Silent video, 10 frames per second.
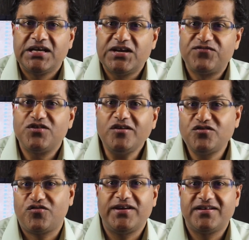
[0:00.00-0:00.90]
If not
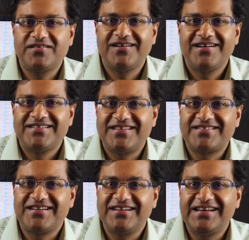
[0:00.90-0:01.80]
treated, this
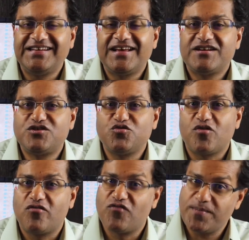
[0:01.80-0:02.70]
can lead to
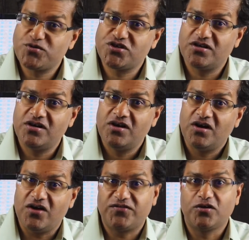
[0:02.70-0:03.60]
a rupture of the